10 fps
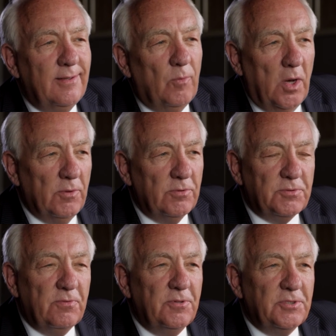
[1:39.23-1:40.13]
One
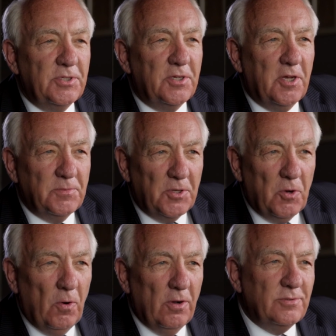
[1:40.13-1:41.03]
was refusing to come to
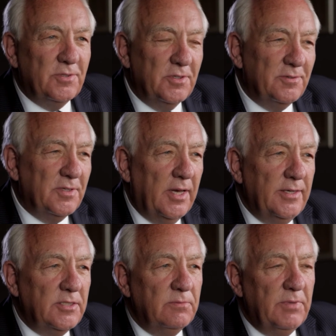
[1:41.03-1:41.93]
court. Uh, the
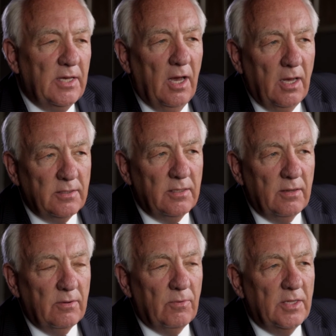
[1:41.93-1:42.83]
case had begun
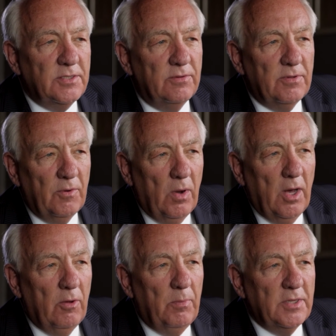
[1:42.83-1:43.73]
uh, relatively
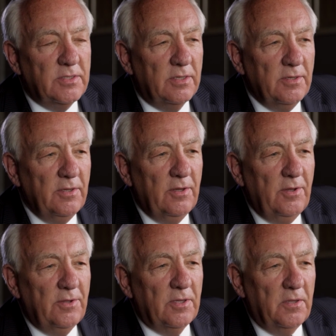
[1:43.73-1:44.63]
well, but uh,
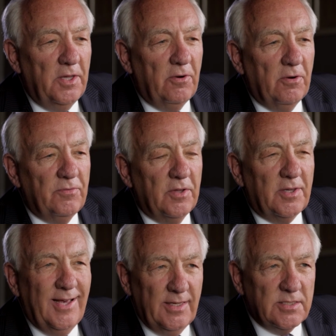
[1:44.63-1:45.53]
the leader of the
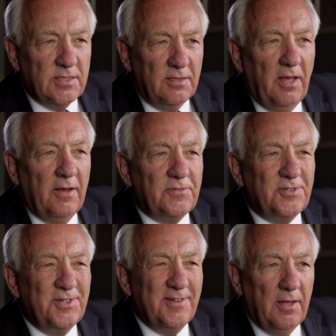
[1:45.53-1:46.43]
case had
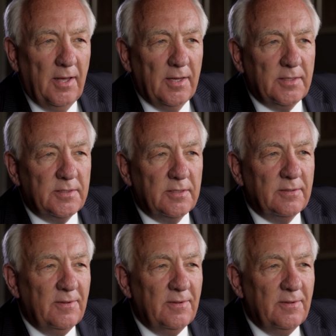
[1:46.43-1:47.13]
left, and